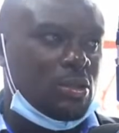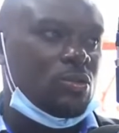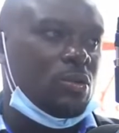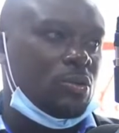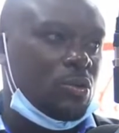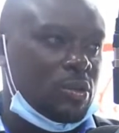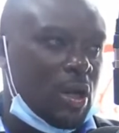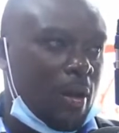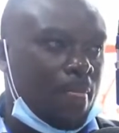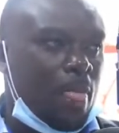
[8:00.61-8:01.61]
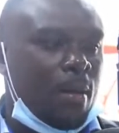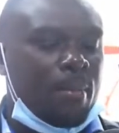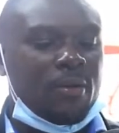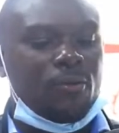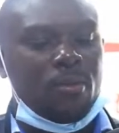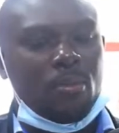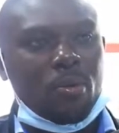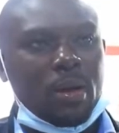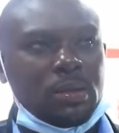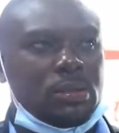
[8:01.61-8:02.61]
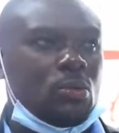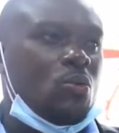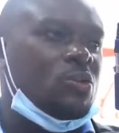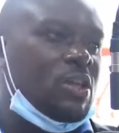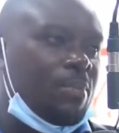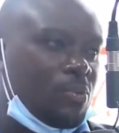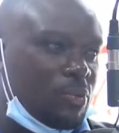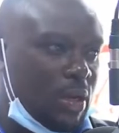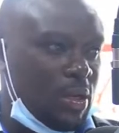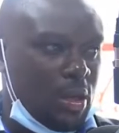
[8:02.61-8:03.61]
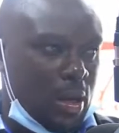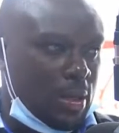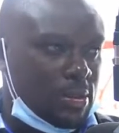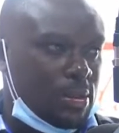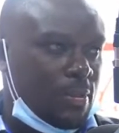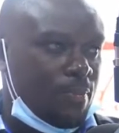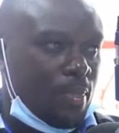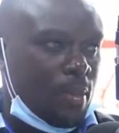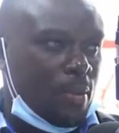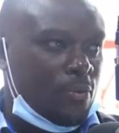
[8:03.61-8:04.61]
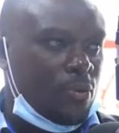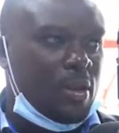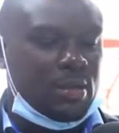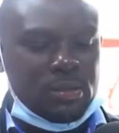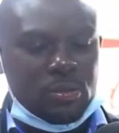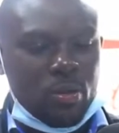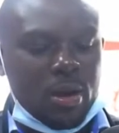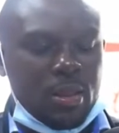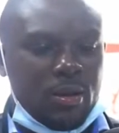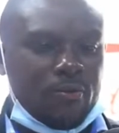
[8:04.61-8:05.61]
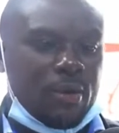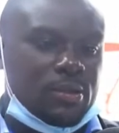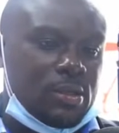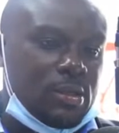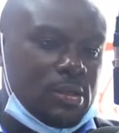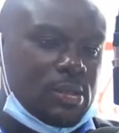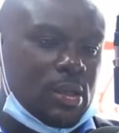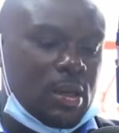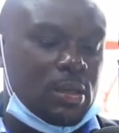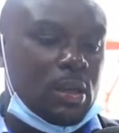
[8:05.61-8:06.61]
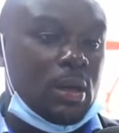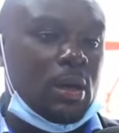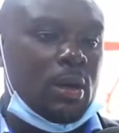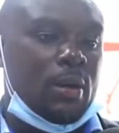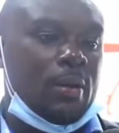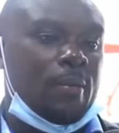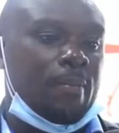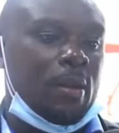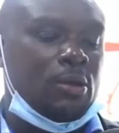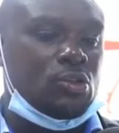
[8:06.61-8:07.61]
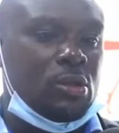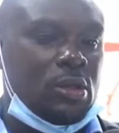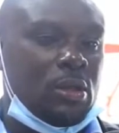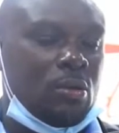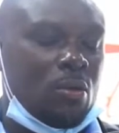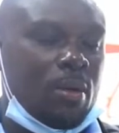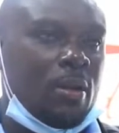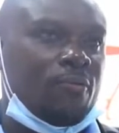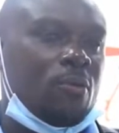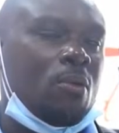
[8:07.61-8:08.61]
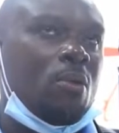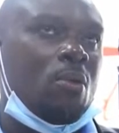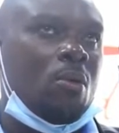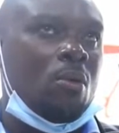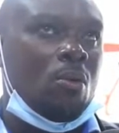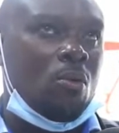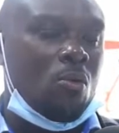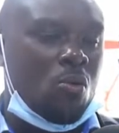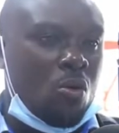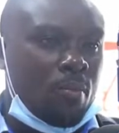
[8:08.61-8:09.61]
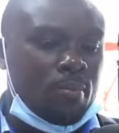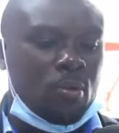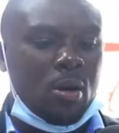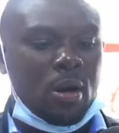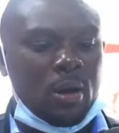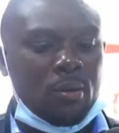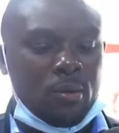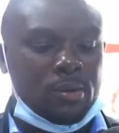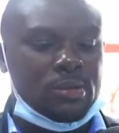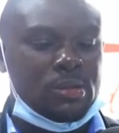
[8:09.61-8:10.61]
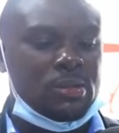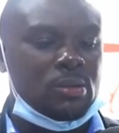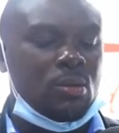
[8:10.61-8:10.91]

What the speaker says: is short-term. But for mortgage, it goes up to 10 years. So that's where the difference is. And you see, normally for home loans,